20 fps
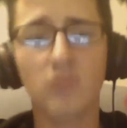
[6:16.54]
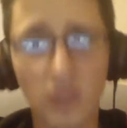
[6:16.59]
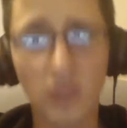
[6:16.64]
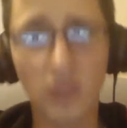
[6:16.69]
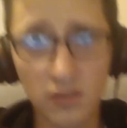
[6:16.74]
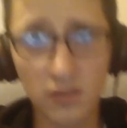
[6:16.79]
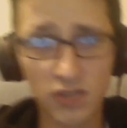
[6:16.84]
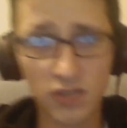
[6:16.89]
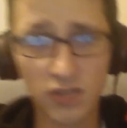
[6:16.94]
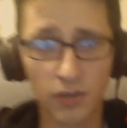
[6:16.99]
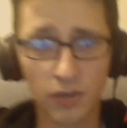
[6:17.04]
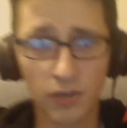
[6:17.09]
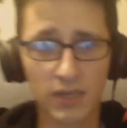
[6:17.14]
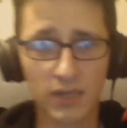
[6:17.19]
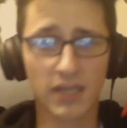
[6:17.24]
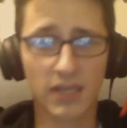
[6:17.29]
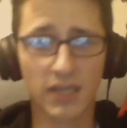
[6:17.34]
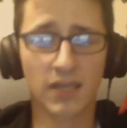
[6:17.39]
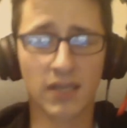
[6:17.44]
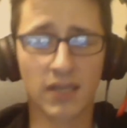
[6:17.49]
So,
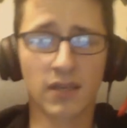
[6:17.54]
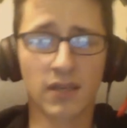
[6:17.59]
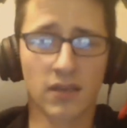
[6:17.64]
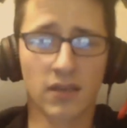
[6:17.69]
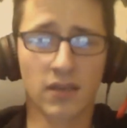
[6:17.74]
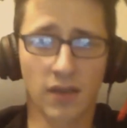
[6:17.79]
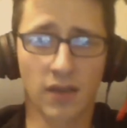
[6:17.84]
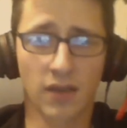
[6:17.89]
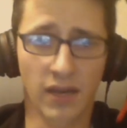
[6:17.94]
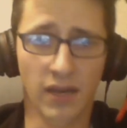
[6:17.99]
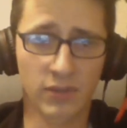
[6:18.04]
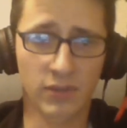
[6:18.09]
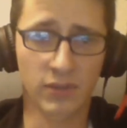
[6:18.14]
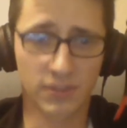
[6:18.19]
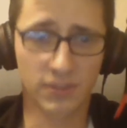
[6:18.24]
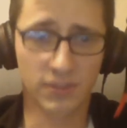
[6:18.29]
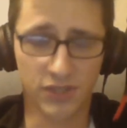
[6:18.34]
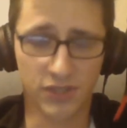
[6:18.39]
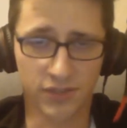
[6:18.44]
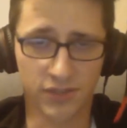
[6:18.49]
I went
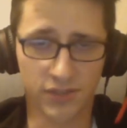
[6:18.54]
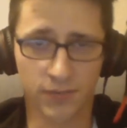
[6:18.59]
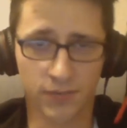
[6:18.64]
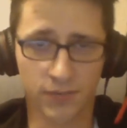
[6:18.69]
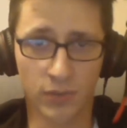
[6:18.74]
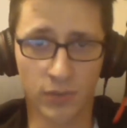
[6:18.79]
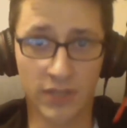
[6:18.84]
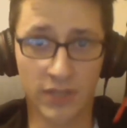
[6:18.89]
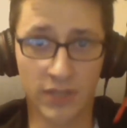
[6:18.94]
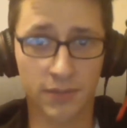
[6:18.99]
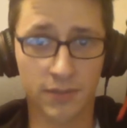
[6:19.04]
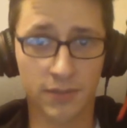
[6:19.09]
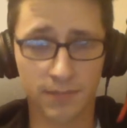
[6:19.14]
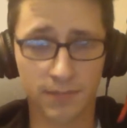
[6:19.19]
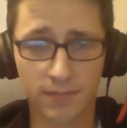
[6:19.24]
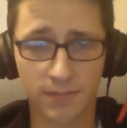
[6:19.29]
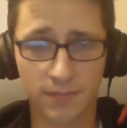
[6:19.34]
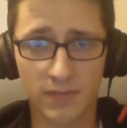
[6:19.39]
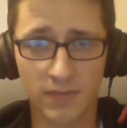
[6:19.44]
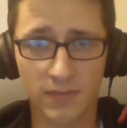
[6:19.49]
to Michigan for a week.
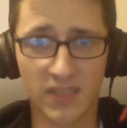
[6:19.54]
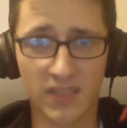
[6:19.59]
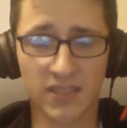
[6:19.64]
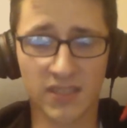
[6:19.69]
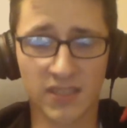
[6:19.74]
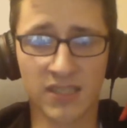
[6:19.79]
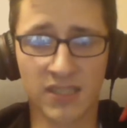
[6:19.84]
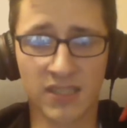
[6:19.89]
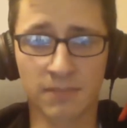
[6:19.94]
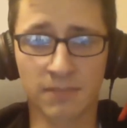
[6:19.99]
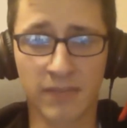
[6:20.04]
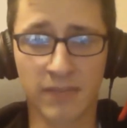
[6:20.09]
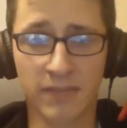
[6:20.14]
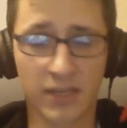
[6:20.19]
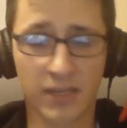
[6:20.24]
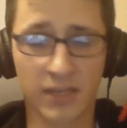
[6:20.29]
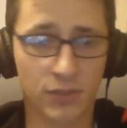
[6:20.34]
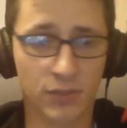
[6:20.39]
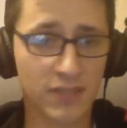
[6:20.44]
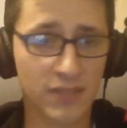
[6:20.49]

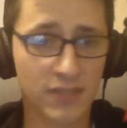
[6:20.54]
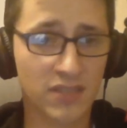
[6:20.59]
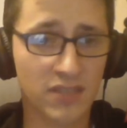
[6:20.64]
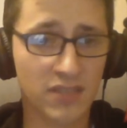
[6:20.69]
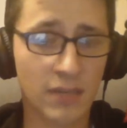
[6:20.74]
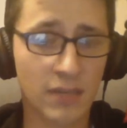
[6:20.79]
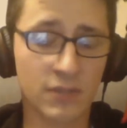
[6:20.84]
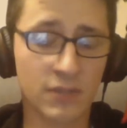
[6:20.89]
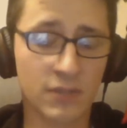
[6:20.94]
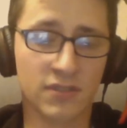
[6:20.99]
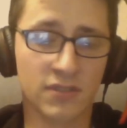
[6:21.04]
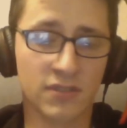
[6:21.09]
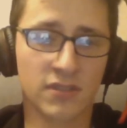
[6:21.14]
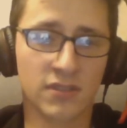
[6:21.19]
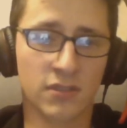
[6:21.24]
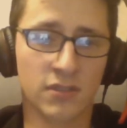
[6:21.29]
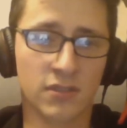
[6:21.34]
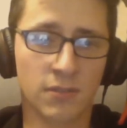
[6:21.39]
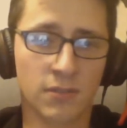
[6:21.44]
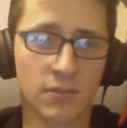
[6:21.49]
Had a great time. It was
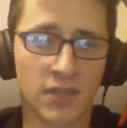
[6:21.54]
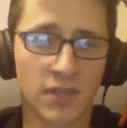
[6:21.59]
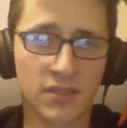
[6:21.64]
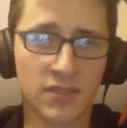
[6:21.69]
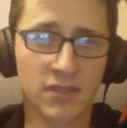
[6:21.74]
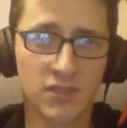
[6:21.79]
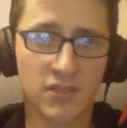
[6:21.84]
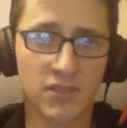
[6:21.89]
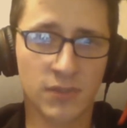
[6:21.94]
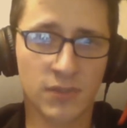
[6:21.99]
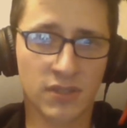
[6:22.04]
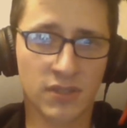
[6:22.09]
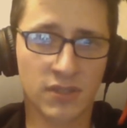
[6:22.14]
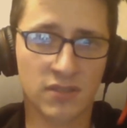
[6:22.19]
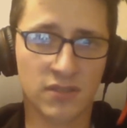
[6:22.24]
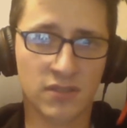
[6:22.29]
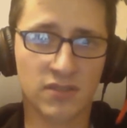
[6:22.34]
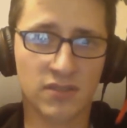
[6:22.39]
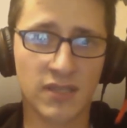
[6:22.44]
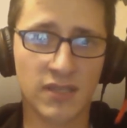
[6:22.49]
a good bonding
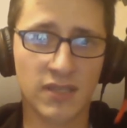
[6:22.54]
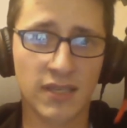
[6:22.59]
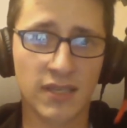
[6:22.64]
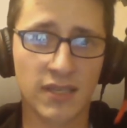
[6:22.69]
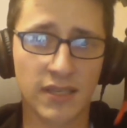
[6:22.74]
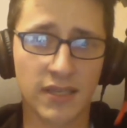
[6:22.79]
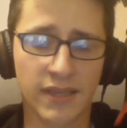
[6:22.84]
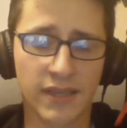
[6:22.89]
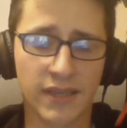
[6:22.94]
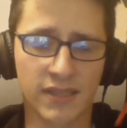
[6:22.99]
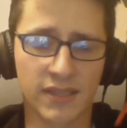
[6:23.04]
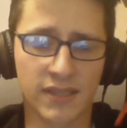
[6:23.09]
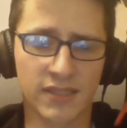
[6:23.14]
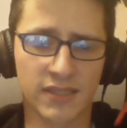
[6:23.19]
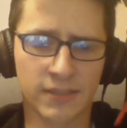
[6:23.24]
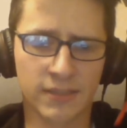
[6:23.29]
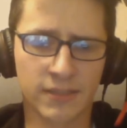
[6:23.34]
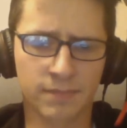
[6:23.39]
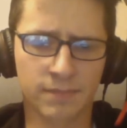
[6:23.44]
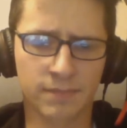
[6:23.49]
experience. And
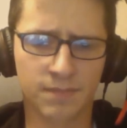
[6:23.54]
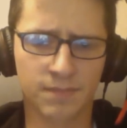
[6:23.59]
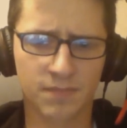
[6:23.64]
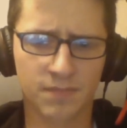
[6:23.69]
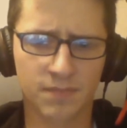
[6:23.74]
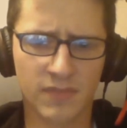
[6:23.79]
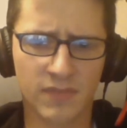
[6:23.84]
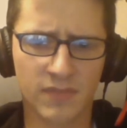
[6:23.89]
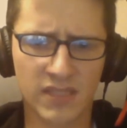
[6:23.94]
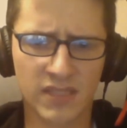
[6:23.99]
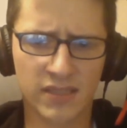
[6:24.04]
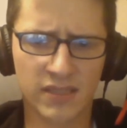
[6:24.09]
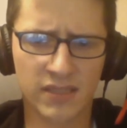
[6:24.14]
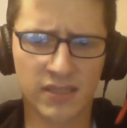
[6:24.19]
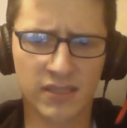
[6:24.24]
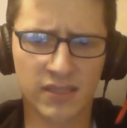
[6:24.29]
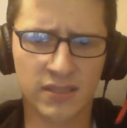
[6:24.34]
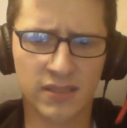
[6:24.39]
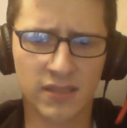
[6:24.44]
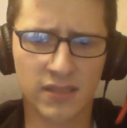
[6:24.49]

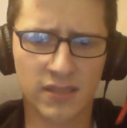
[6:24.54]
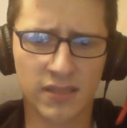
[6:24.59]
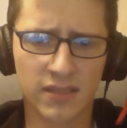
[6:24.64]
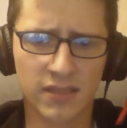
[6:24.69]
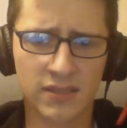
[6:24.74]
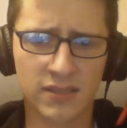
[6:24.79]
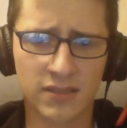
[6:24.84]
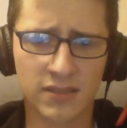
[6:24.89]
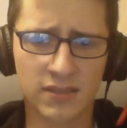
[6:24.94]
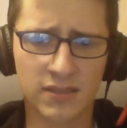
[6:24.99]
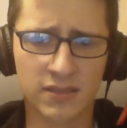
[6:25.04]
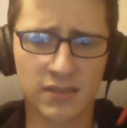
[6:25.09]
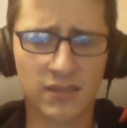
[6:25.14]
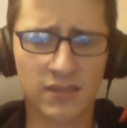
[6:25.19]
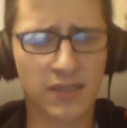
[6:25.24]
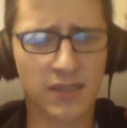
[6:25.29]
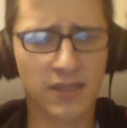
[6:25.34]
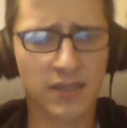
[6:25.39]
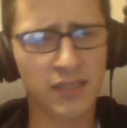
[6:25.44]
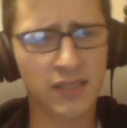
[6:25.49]
it kind
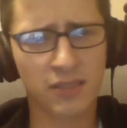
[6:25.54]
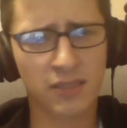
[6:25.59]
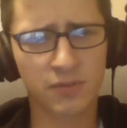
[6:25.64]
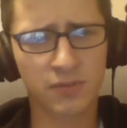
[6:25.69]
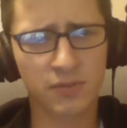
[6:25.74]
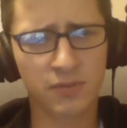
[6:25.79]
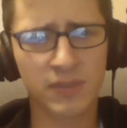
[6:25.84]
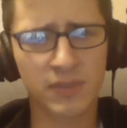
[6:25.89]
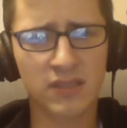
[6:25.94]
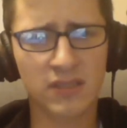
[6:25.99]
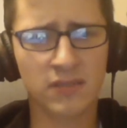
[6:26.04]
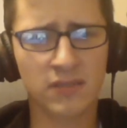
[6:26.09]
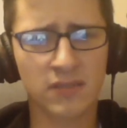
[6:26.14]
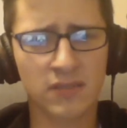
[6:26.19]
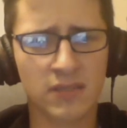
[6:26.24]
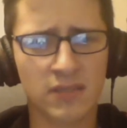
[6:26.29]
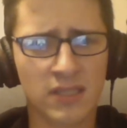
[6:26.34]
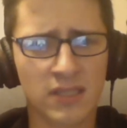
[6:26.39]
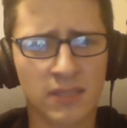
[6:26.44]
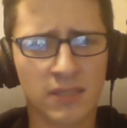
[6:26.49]
of helped me
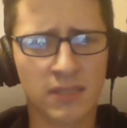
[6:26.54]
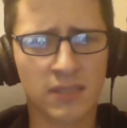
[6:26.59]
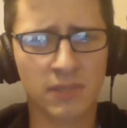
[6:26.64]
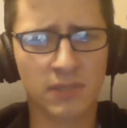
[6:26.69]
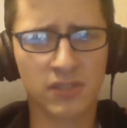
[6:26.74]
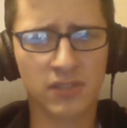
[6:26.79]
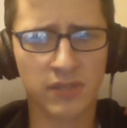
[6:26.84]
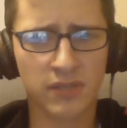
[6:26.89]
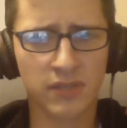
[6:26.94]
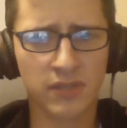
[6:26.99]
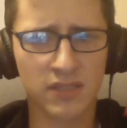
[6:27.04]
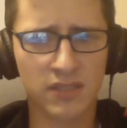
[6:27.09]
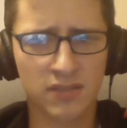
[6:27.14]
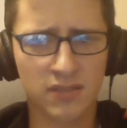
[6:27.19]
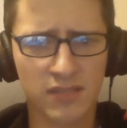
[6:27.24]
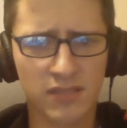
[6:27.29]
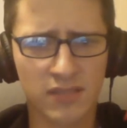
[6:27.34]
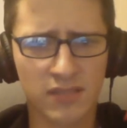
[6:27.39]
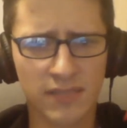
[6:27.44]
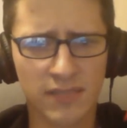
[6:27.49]
integrate
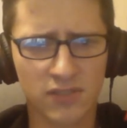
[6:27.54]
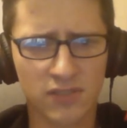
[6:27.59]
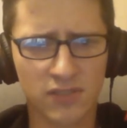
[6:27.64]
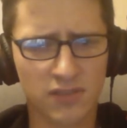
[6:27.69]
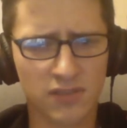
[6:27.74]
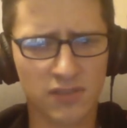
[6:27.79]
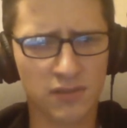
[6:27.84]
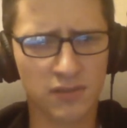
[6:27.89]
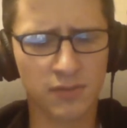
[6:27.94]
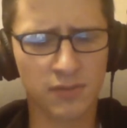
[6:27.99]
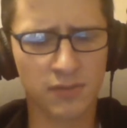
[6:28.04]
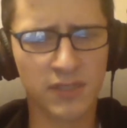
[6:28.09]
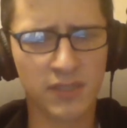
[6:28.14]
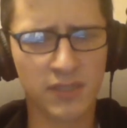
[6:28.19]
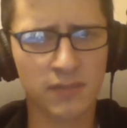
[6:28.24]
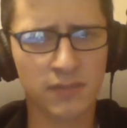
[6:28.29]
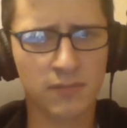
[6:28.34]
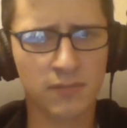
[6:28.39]
into life just a little bit.